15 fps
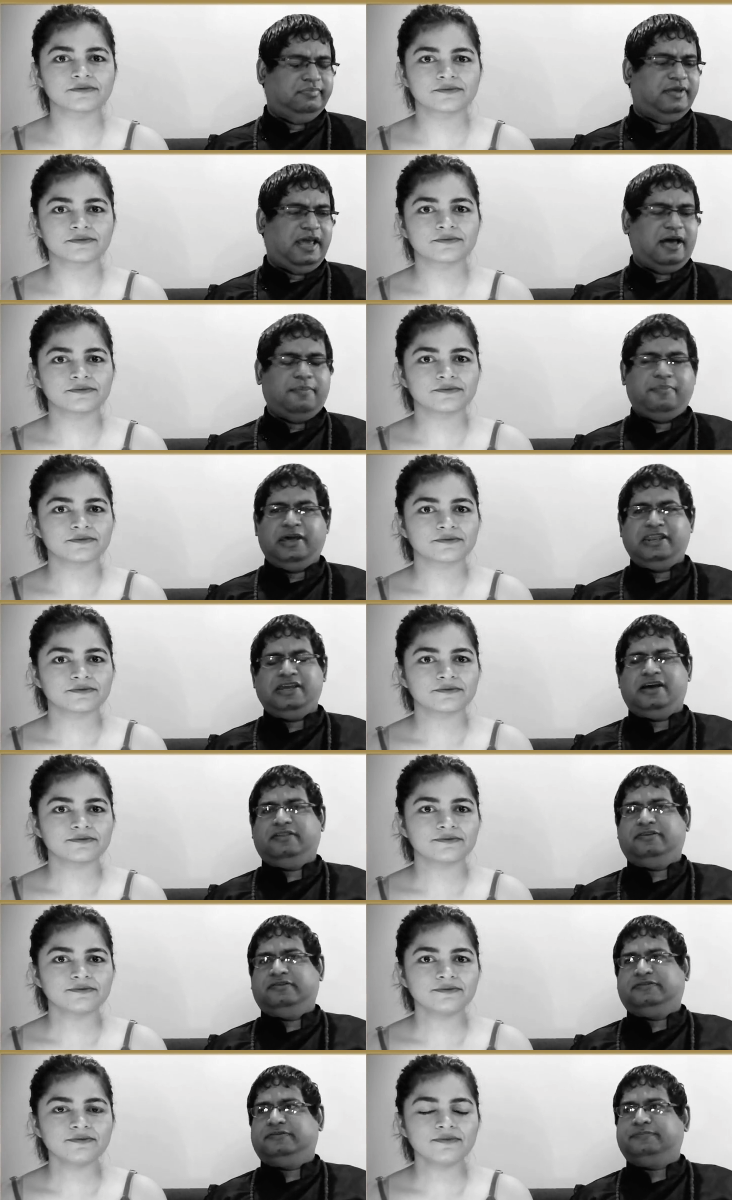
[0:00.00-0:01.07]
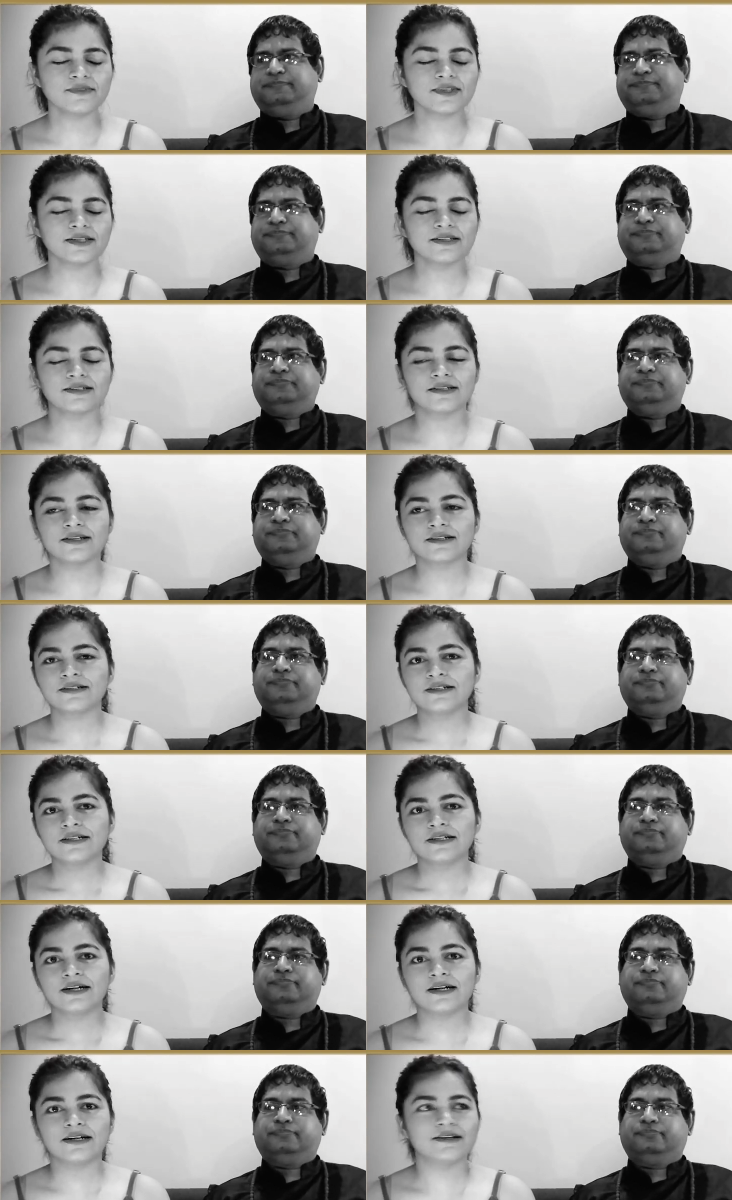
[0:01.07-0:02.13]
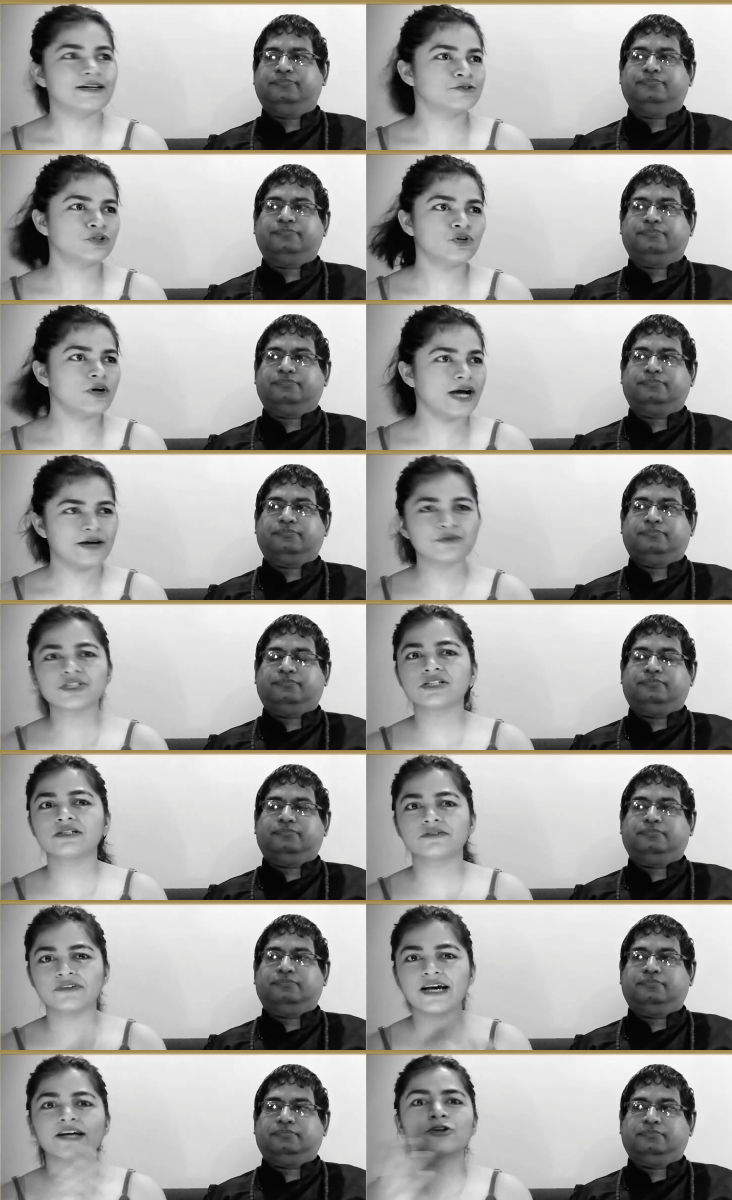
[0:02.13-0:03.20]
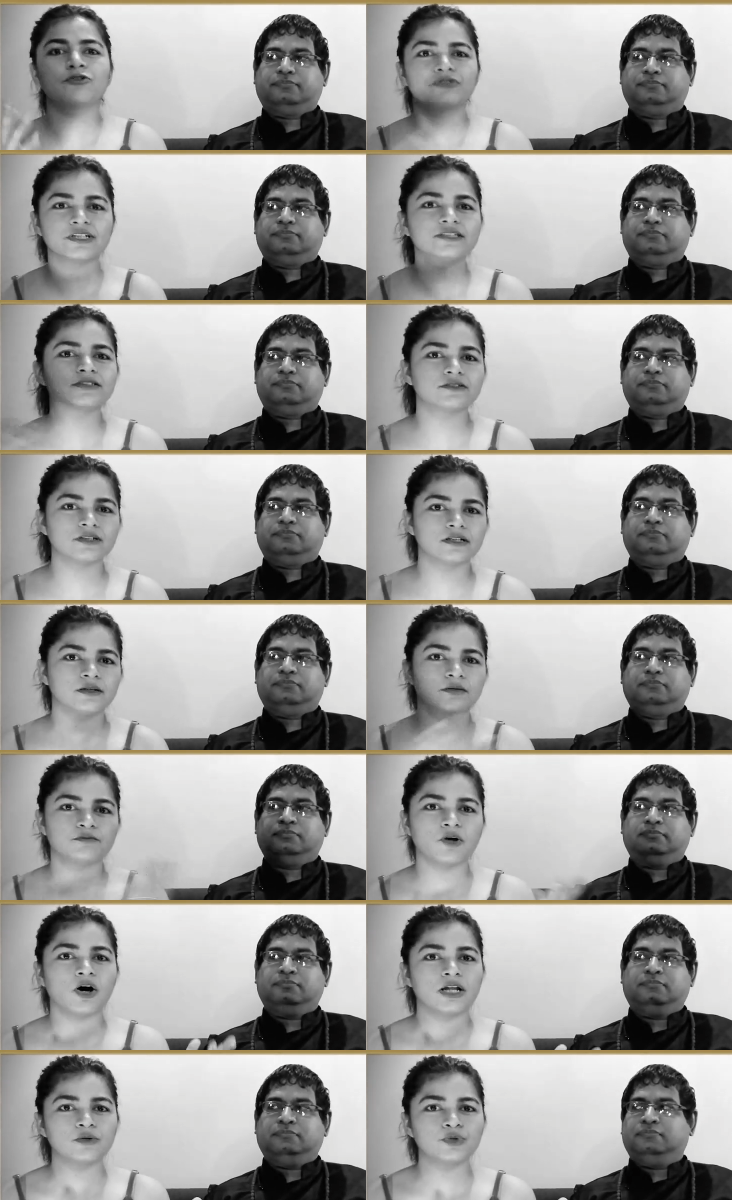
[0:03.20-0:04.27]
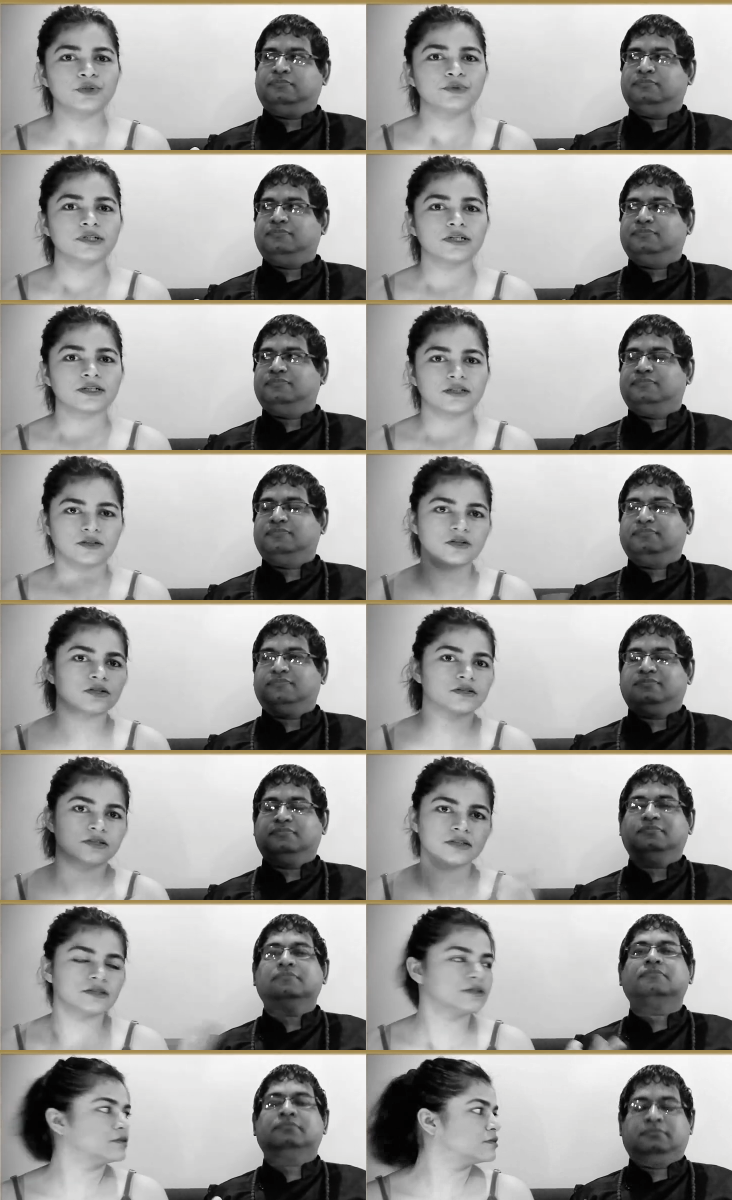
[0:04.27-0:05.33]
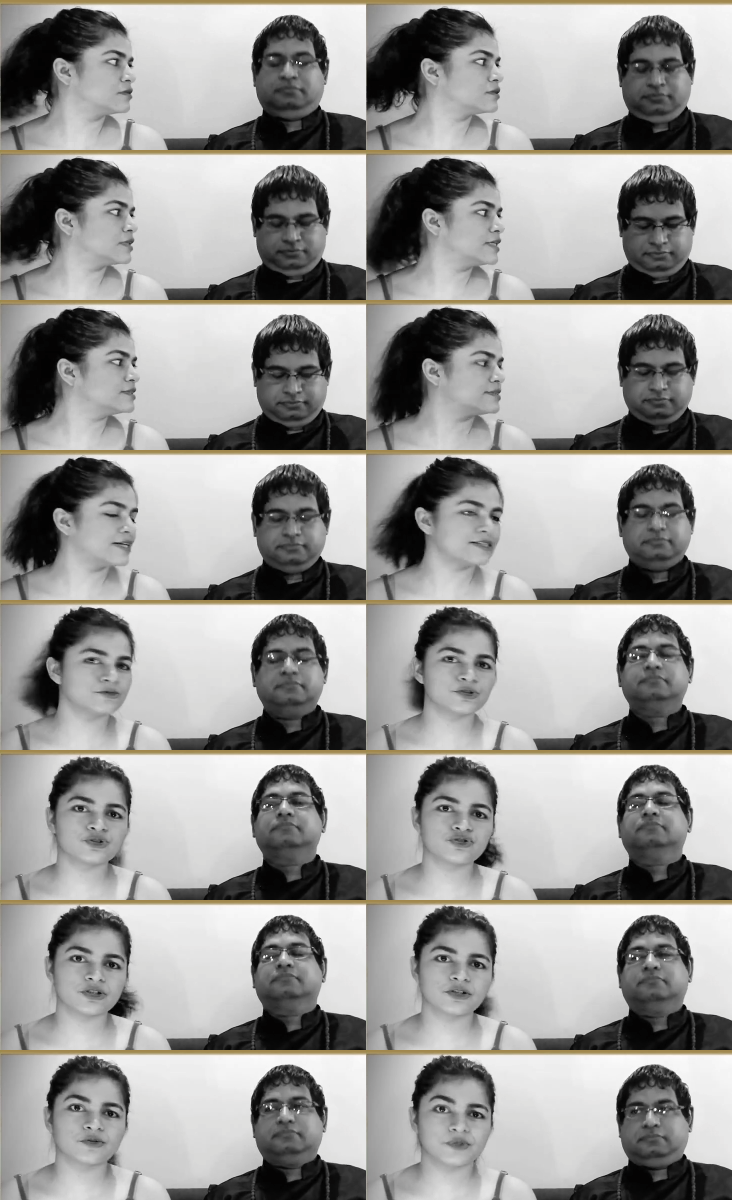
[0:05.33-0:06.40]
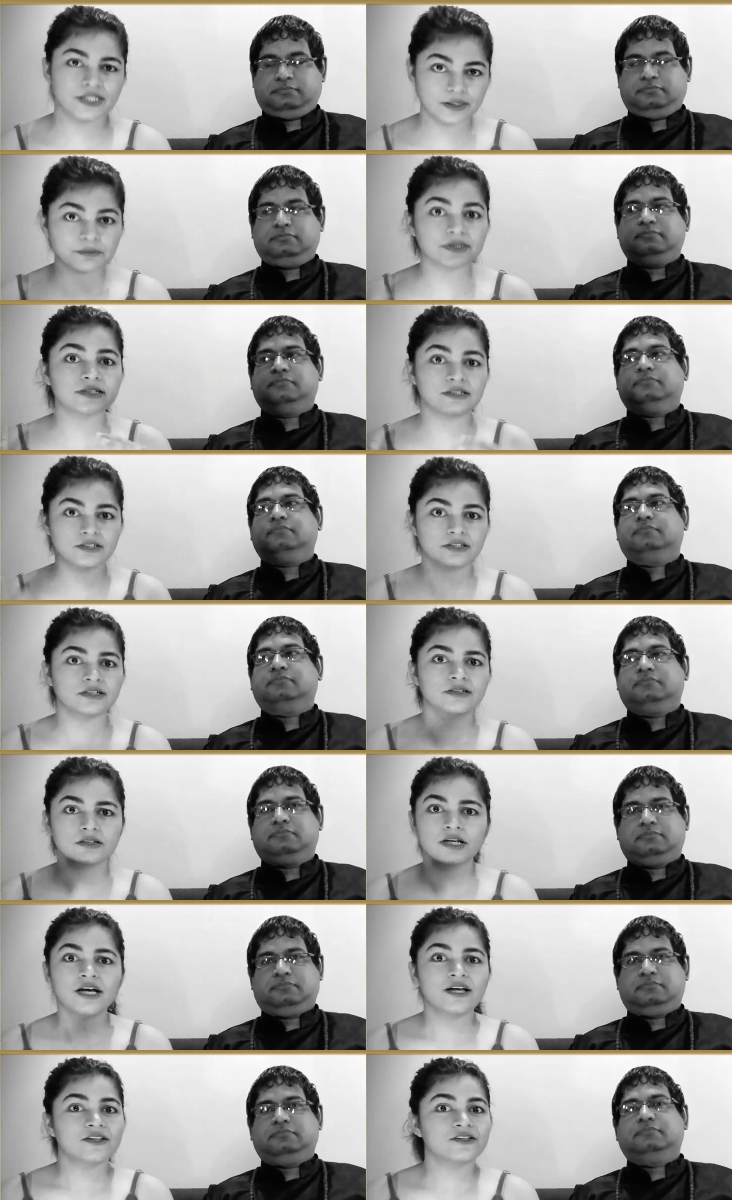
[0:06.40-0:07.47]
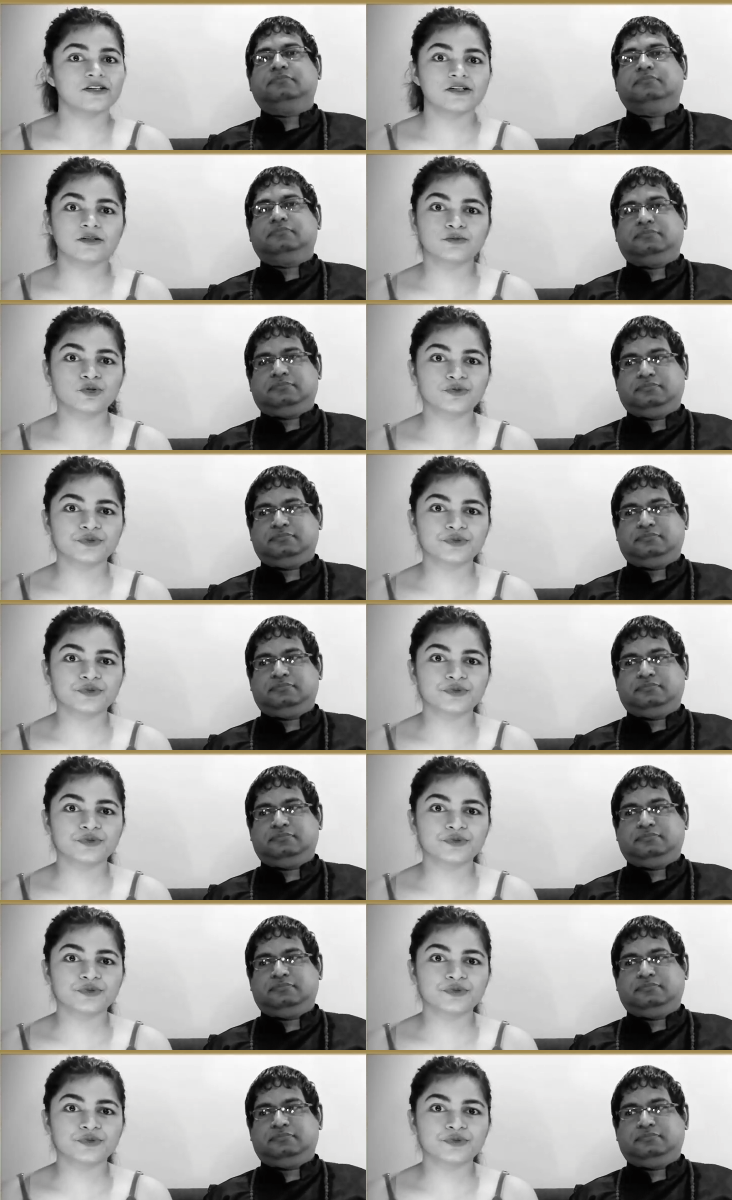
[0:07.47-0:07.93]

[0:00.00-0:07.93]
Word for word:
Speaker 1: yeah, many others.
Speaker 2: Uh, though I wasn't a fan of his uh, Hollywood work or the things that he was doing over there, but here the